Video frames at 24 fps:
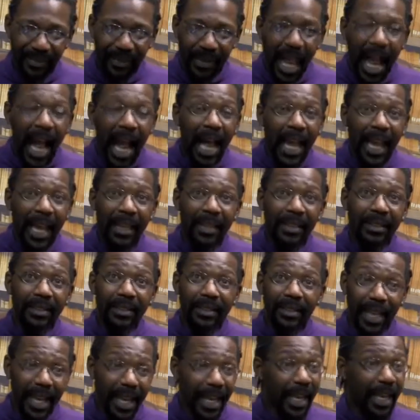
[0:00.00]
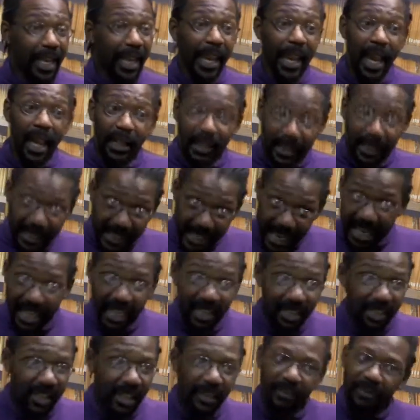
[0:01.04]
I had to take a
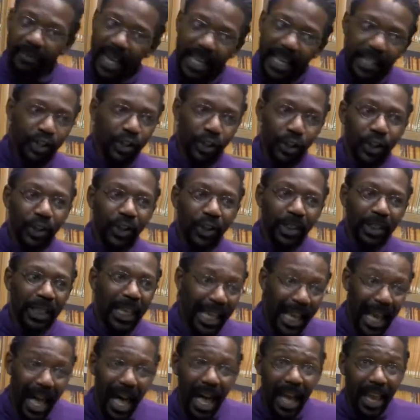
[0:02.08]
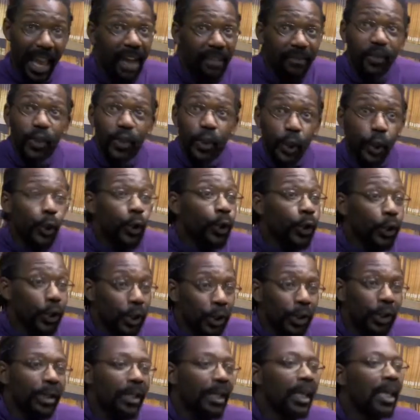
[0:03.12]
day's adventure. Like, I have
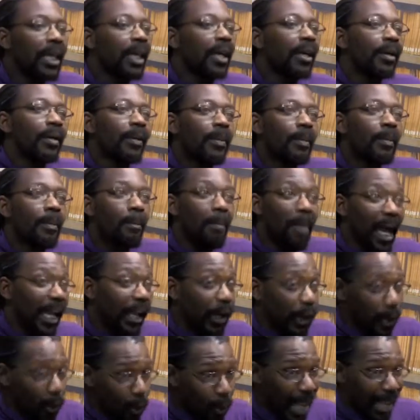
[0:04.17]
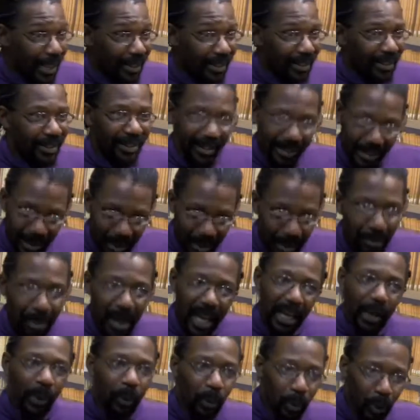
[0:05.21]
turned my quests to
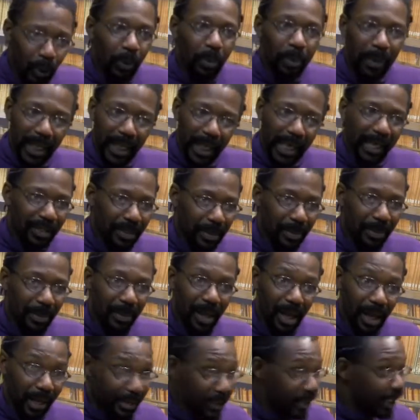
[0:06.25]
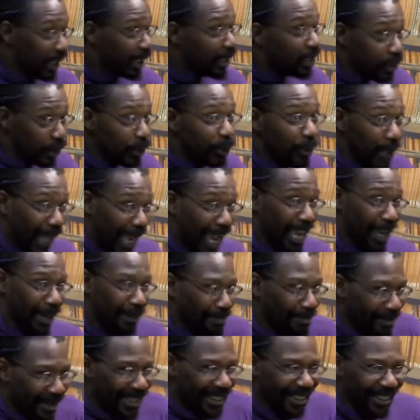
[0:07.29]
buying role playing supplies into
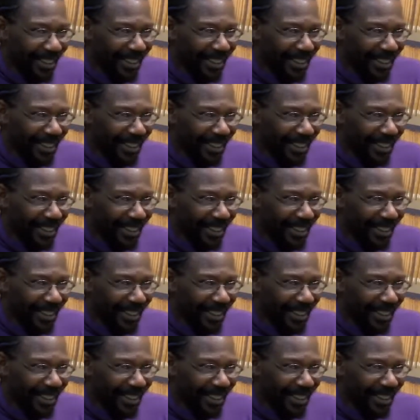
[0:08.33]
games.